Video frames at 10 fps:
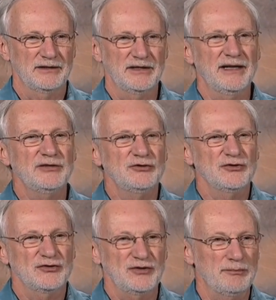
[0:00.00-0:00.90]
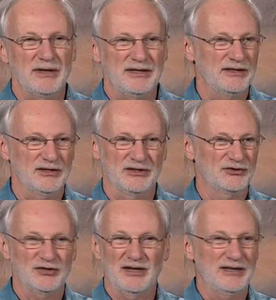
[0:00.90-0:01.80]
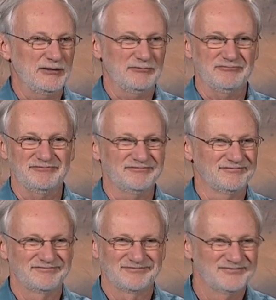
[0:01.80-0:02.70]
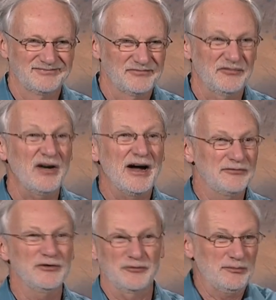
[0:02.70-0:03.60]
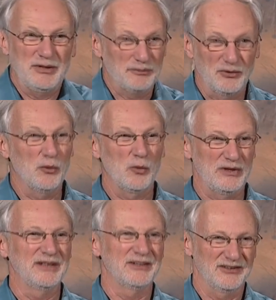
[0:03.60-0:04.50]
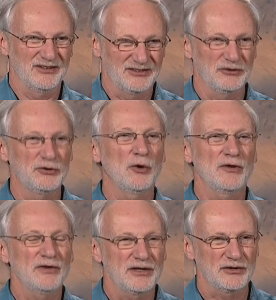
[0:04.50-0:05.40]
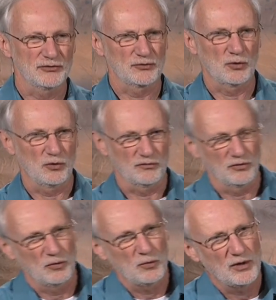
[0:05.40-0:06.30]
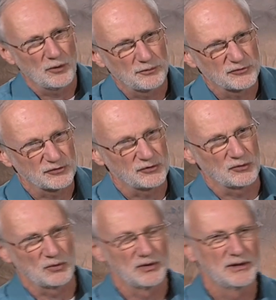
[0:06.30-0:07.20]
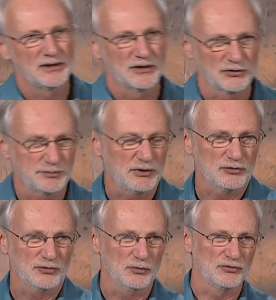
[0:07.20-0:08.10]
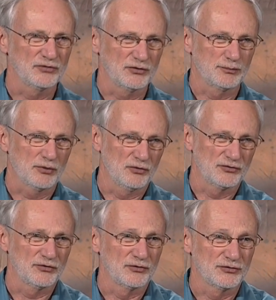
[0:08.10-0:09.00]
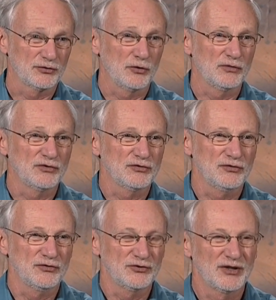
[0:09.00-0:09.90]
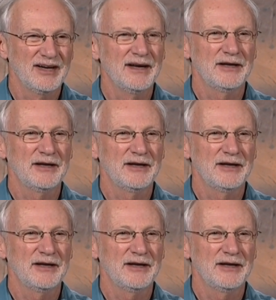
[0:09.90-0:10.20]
The agency may assign 5 different people a week, or you don't have any control over who helps you, especially with such personal services.